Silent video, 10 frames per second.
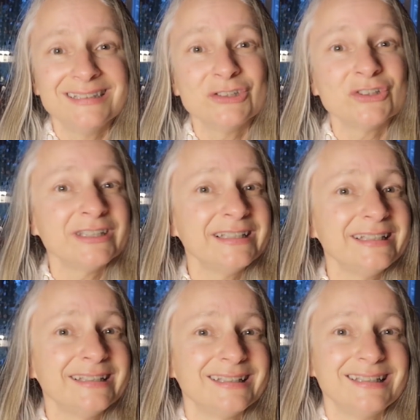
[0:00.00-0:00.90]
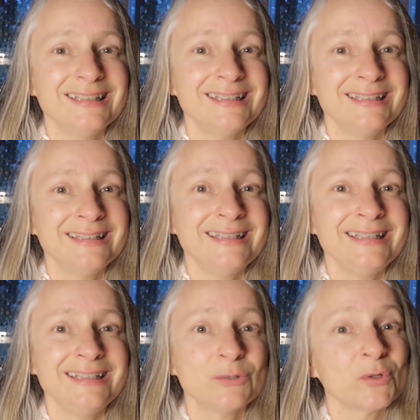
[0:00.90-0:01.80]
literally in
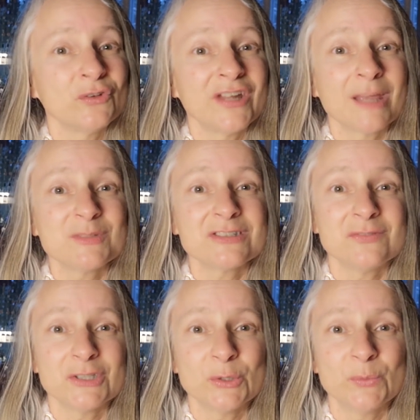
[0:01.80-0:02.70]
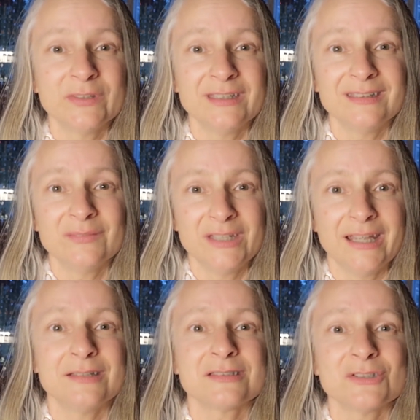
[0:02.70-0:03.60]
the northern hemisphere when the, the
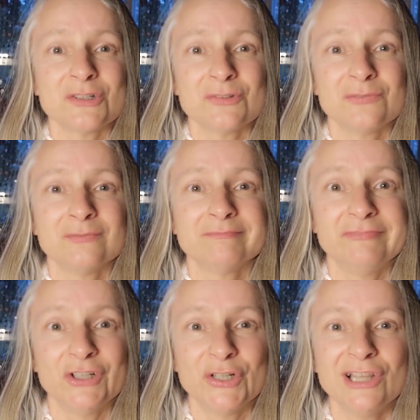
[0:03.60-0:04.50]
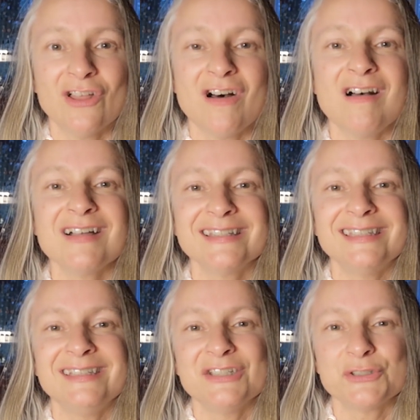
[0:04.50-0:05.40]
nights are very long and
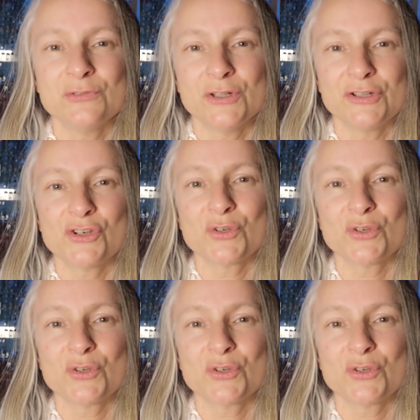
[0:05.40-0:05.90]
the days are very